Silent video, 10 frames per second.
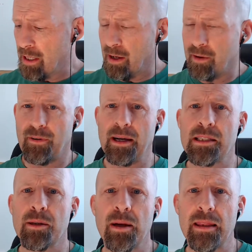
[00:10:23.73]
find
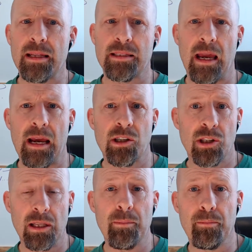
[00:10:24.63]
somebody that's
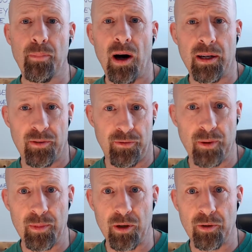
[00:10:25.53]
actually bought
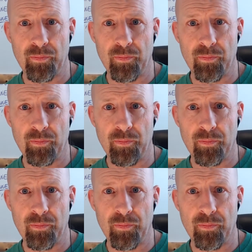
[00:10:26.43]
from you.